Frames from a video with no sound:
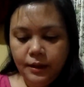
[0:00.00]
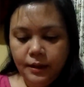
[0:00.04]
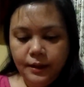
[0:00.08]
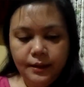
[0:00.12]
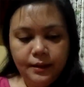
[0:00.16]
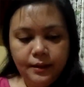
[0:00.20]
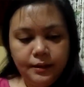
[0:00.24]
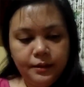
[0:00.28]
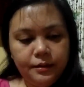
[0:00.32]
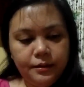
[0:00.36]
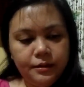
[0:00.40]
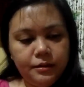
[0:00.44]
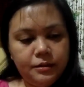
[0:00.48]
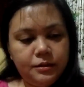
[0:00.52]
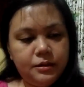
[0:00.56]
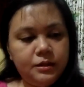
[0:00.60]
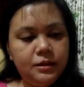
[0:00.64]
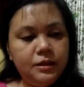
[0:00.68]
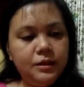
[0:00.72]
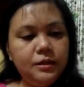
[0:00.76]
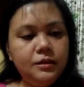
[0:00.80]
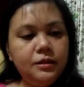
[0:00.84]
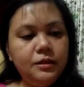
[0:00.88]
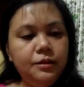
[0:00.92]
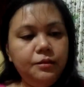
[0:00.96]
and
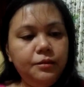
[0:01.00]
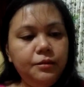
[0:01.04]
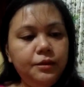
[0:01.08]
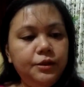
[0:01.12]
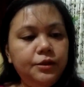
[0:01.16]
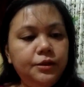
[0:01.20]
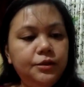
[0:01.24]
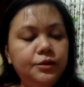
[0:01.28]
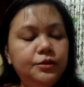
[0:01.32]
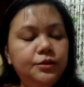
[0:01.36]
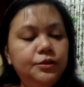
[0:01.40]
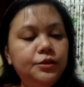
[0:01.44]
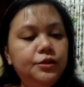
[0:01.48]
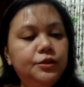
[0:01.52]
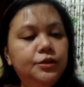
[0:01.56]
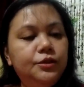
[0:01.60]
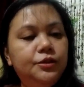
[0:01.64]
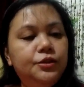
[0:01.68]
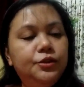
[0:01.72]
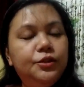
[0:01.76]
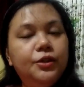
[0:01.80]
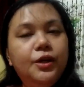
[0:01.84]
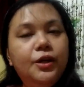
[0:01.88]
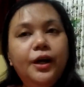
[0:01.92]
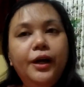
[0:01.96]
since I wanted to
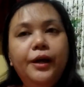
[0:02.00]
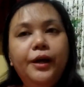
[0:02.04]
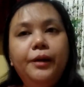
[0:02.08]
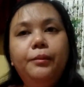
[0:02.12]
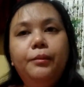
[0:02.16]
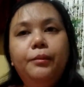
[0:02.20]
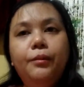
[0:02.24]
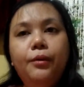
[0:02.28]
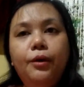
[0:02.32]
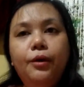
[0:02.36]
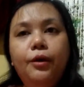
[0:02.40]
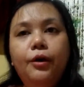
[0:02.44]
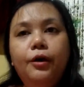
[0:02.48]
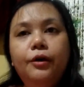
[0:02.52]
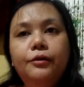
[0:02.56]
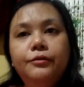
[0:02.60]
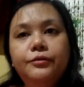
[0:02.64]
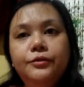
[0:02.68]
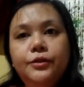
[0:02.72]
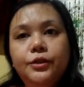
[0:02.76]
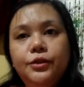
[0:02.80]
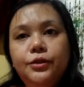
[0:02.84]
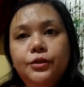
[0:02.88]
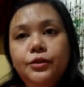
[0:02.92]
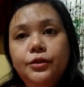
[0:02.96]
try more
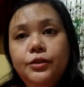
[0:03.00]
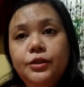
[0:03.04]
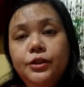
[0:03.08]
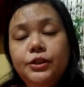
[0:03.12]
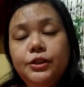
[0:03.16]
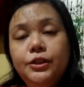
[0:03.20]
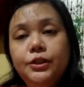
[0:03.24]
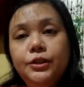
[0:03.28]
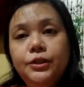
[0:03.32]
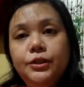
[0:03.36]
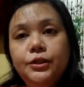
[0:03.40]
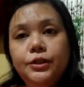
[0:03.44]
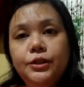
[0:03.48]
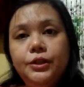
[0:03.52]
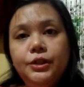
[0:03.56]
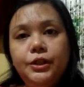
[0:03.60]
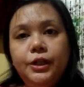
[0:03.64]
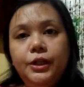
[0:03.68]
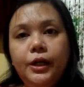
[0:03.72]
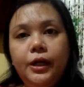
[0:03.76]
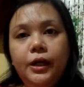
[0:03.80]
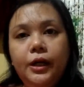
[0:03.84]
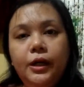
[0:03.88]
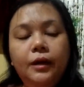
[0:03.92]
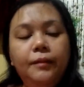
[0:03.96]
of the Tunisian
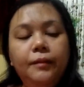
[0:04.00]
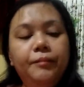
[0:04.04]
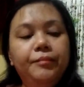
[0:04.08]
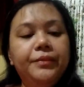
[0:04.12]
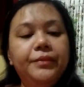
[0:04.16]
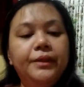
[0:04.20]
crochet,